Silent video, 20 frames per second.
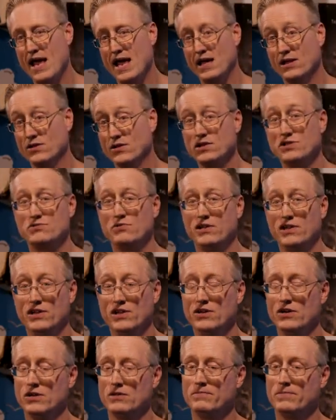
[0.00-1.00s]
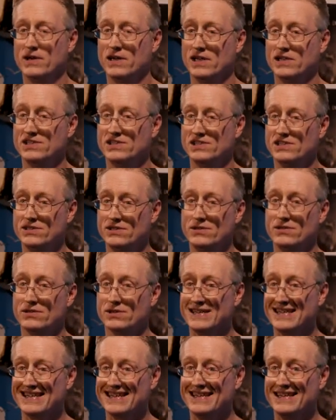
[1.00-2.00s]
it looks really good, but it's
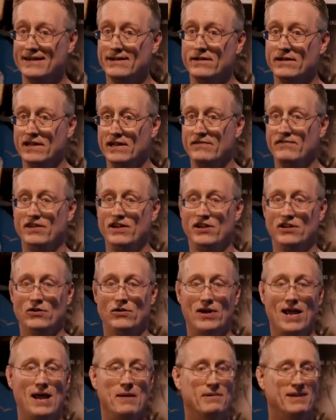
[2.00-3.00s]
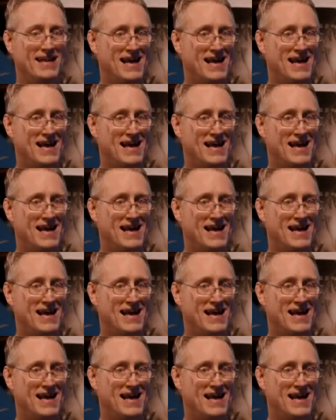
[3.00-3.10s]
still clearly a video game.